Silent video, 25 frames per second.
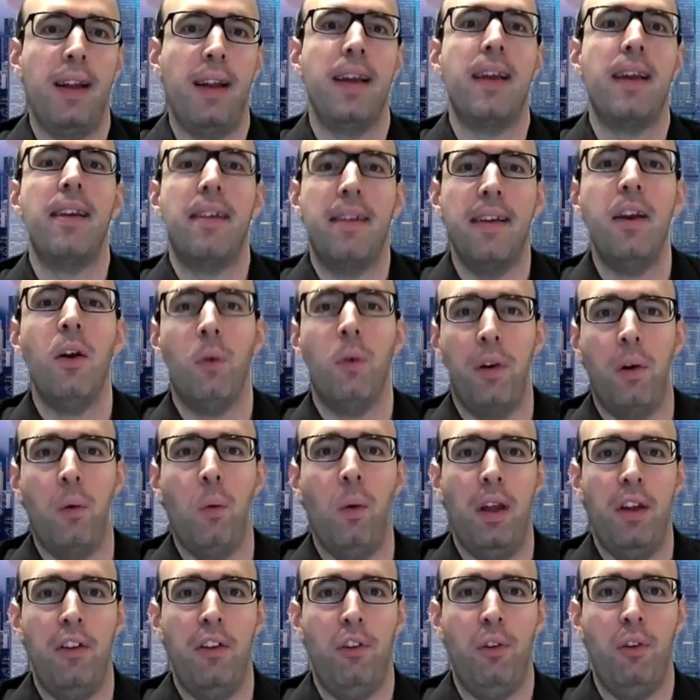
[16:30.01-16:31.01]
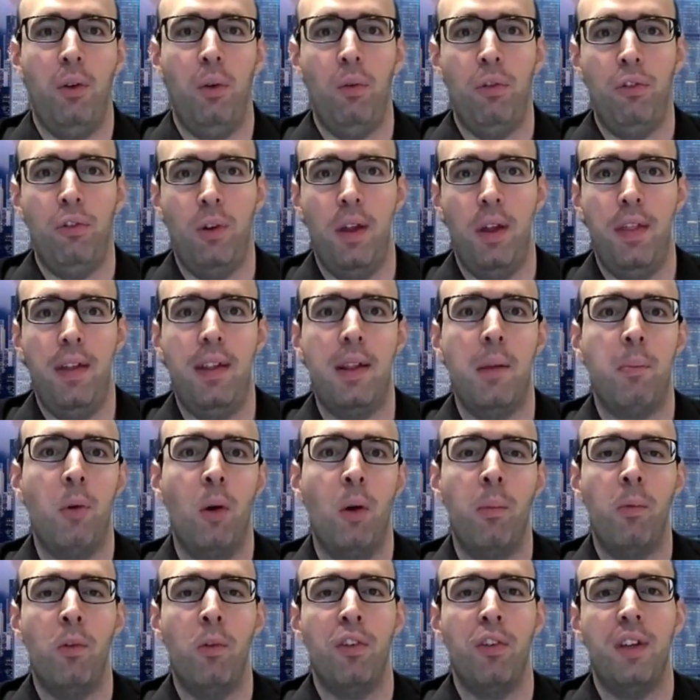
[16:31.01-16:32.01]
like zero regulation. No? So I think the
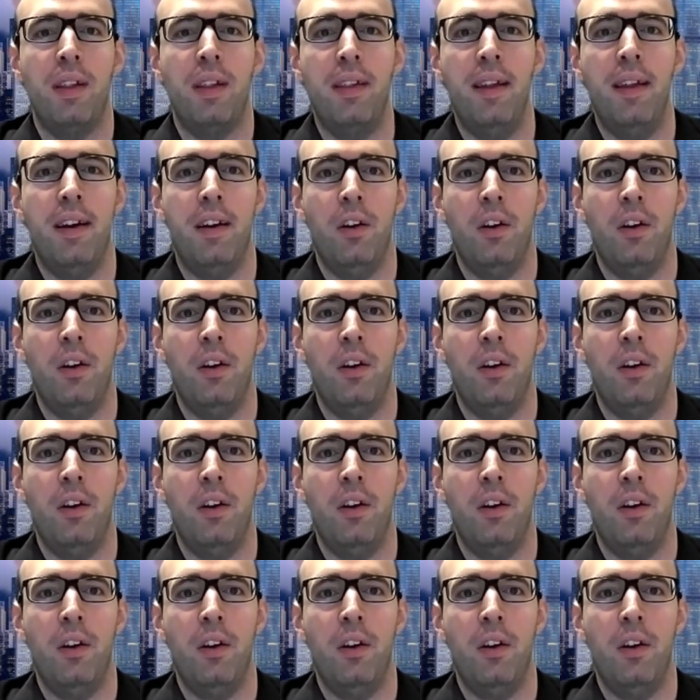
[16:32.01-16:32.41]
problem was in there,